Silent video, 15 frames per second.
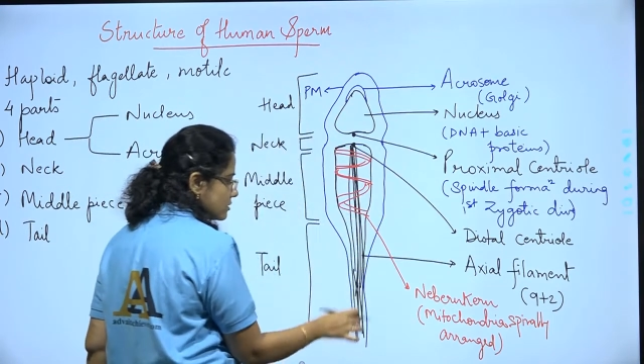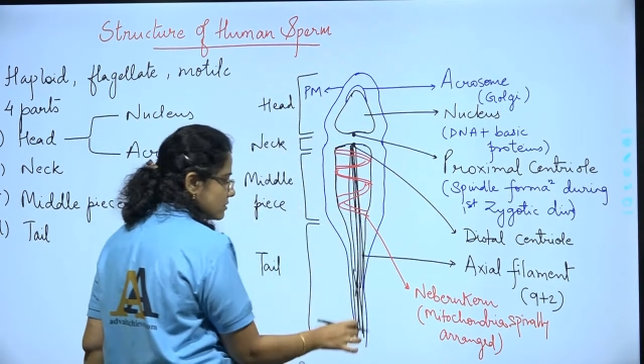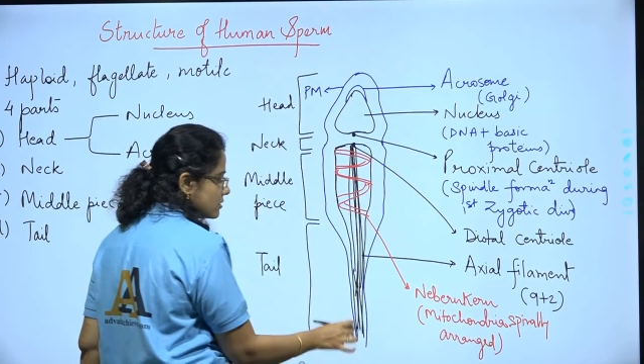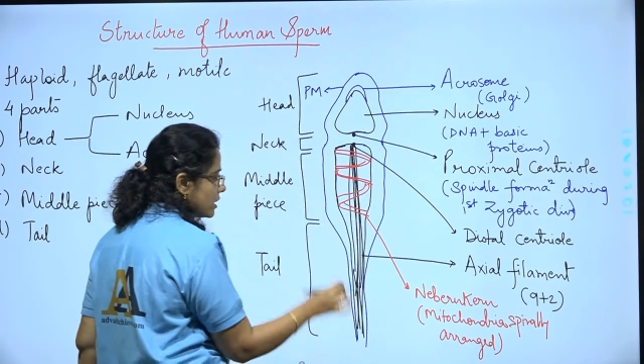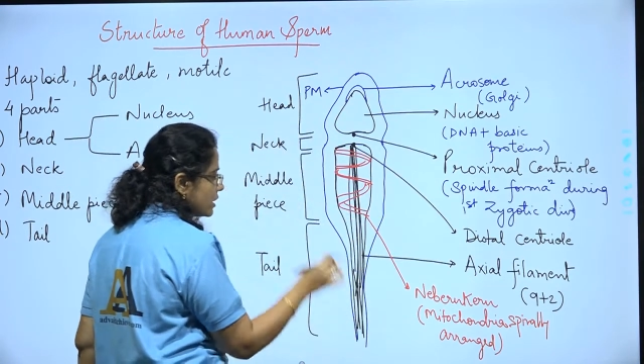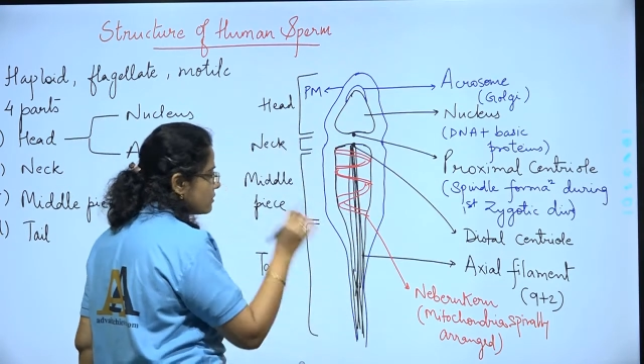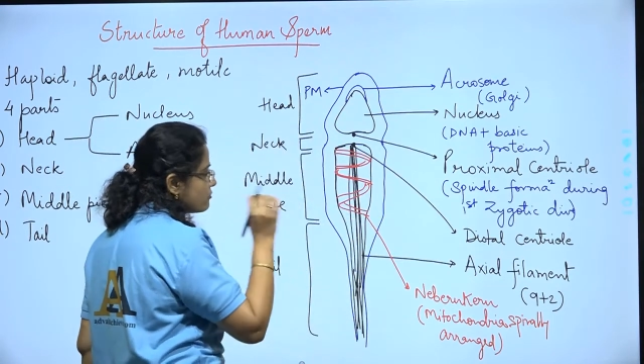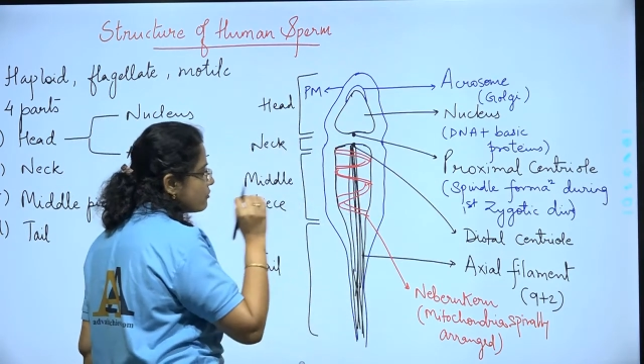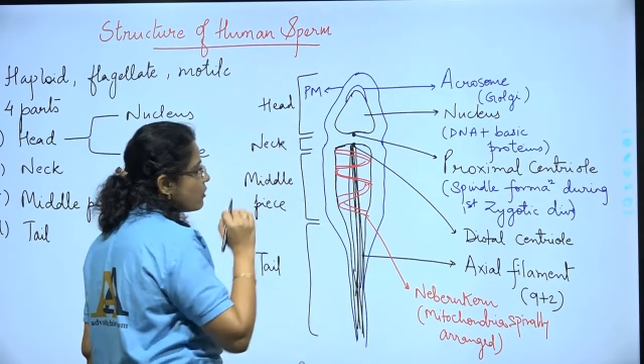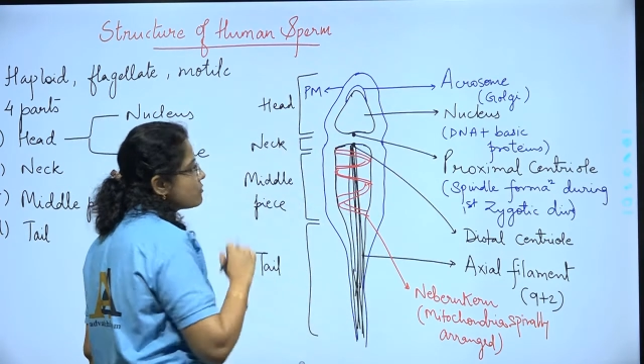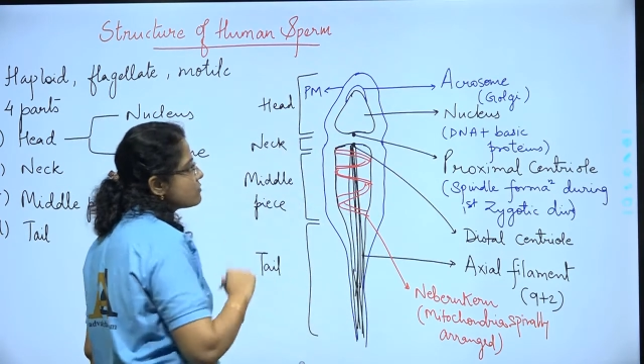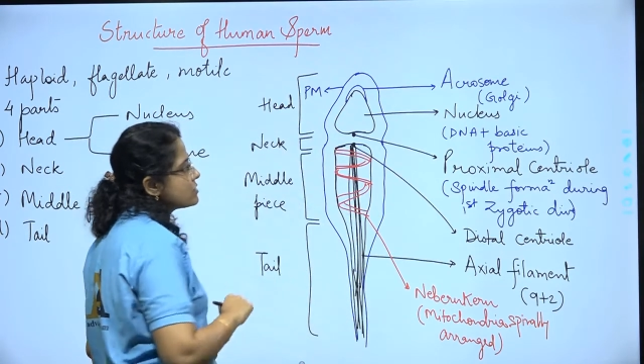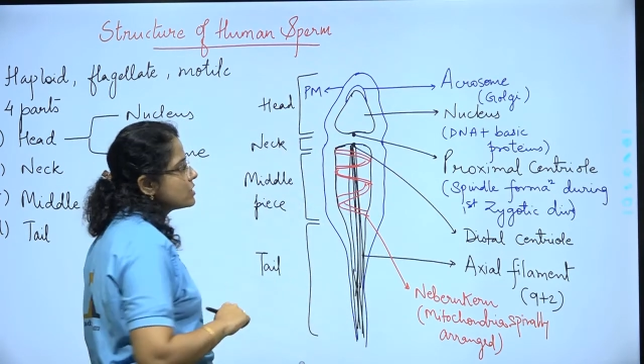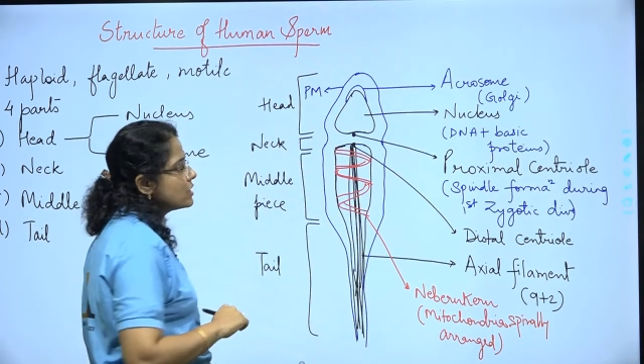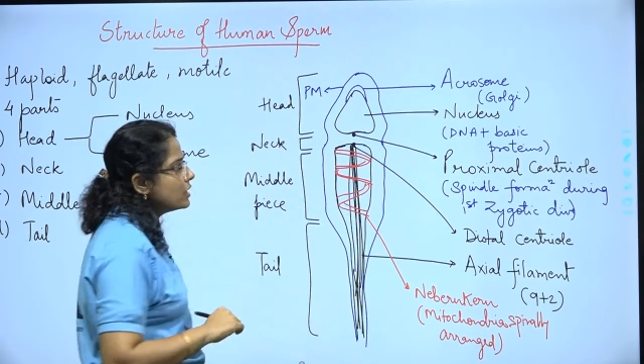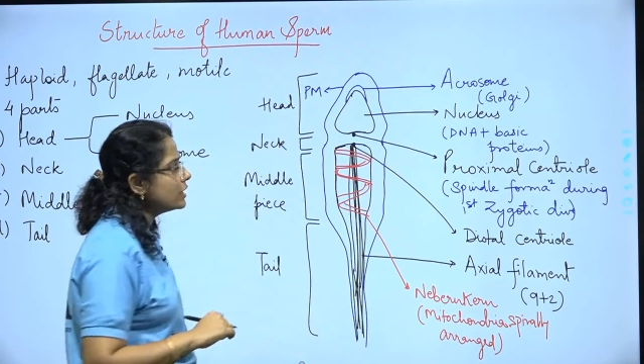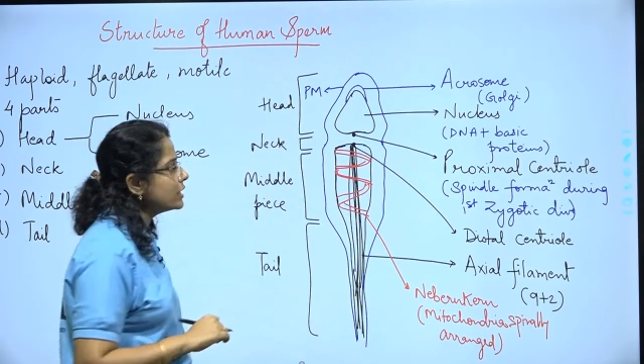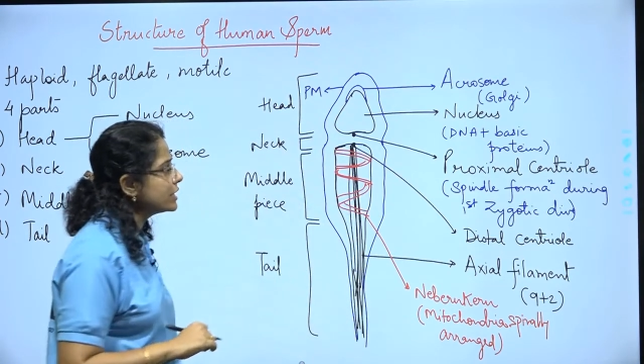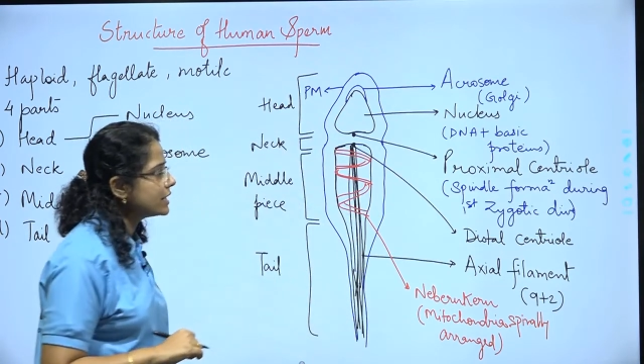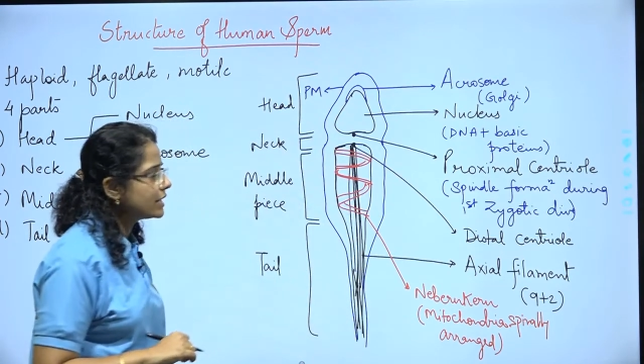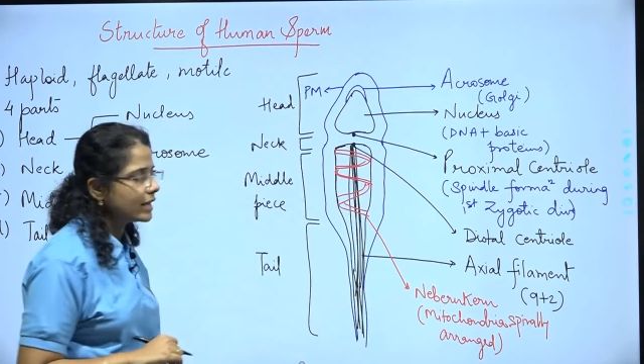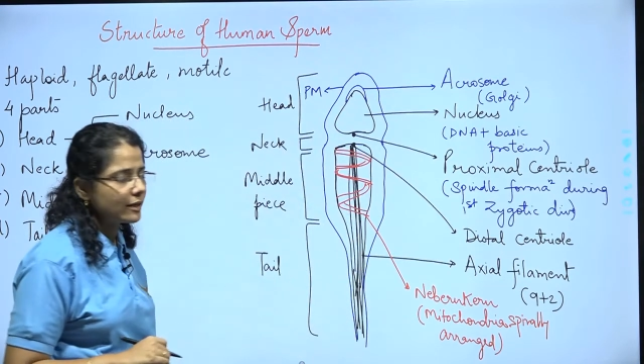then forms the
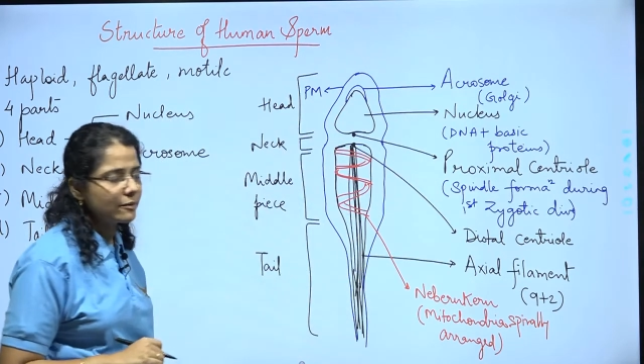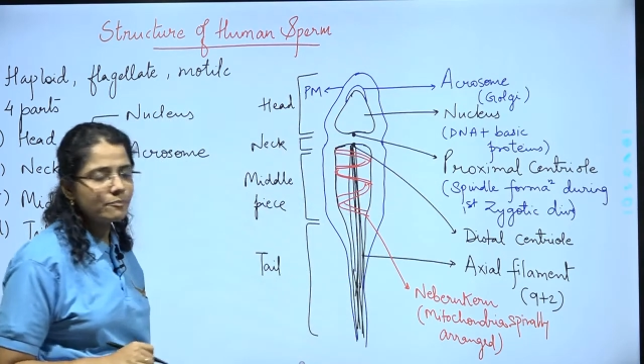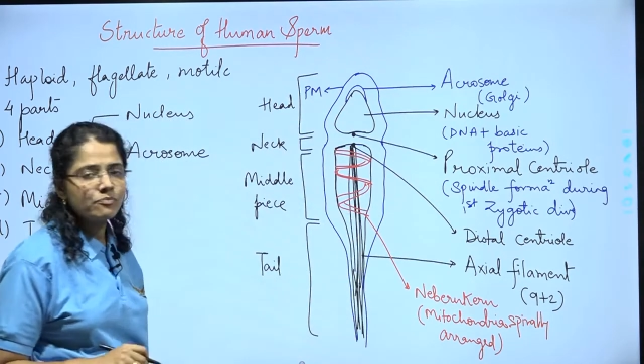tail.